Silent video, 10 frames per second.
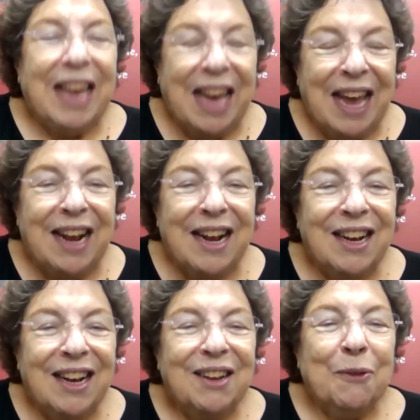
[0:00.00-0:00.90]

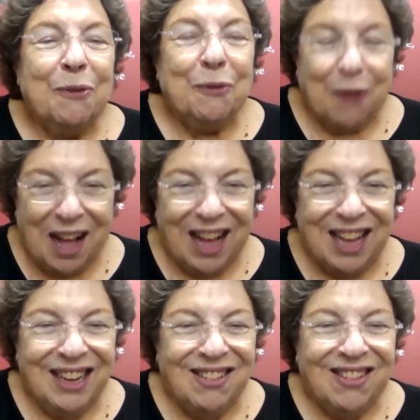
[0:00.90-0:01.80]
can
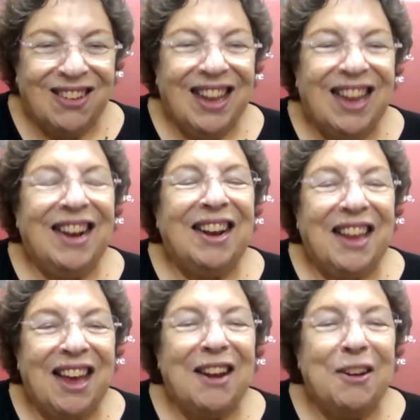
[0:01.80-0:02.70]
fight
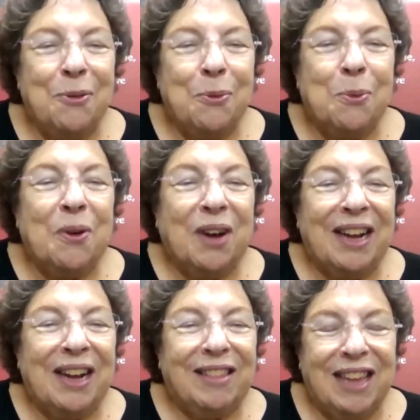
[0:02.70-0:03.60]
and can do
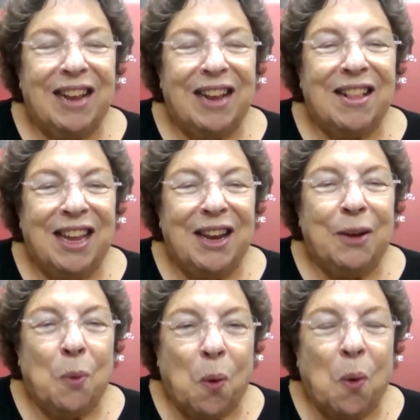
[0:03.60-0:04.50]
great things
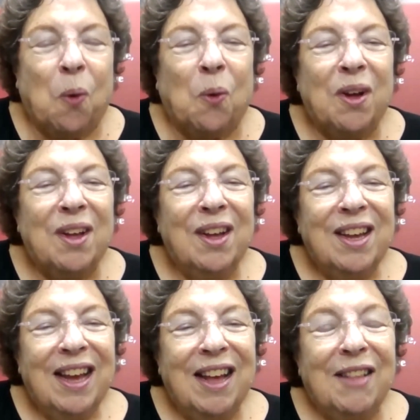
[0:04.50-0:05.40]
in war,
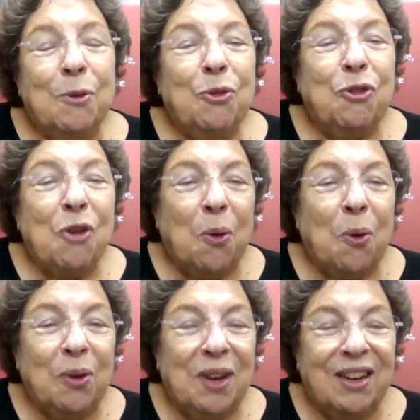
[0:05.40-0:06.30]
as you
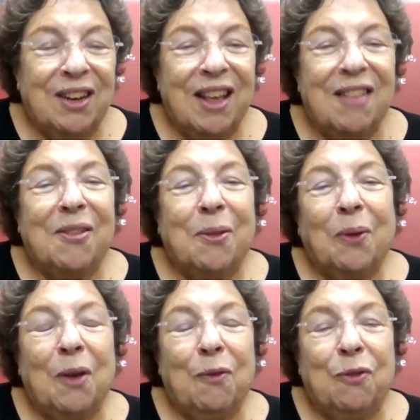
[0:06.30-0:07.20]
showed in the
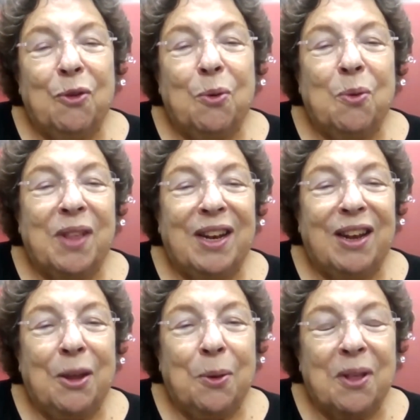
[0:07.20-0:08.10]
history of Jews in
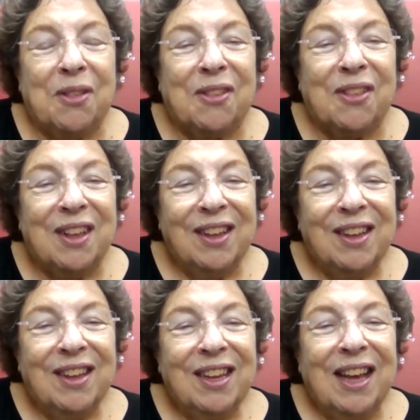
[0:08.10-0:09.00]
the US
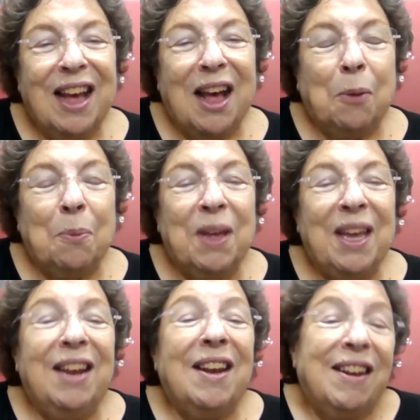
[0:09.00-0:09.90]
Army, in